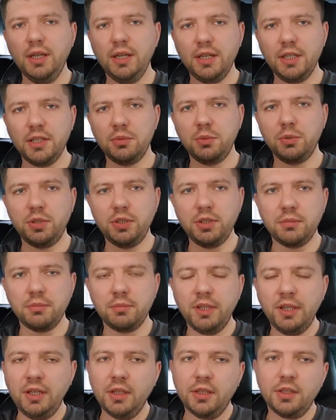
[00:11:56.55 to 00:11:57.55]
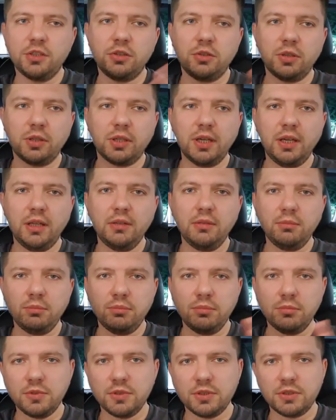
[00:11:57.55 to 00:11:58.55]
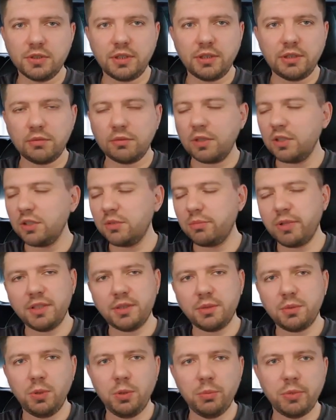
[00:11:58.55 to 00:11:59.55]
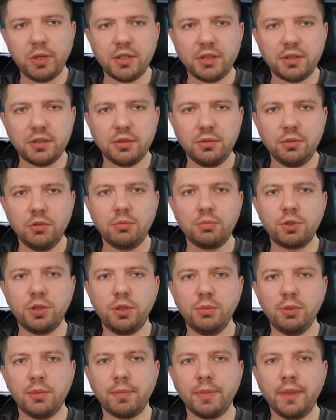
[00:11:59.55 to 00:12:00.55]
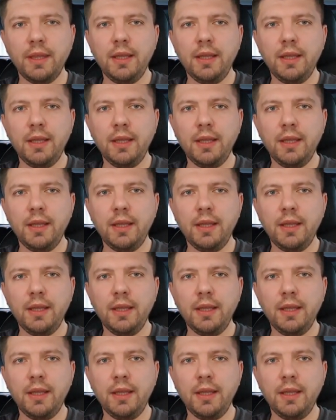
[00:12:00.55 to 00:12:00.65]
as we did. So again, standard range plus will make it no problem.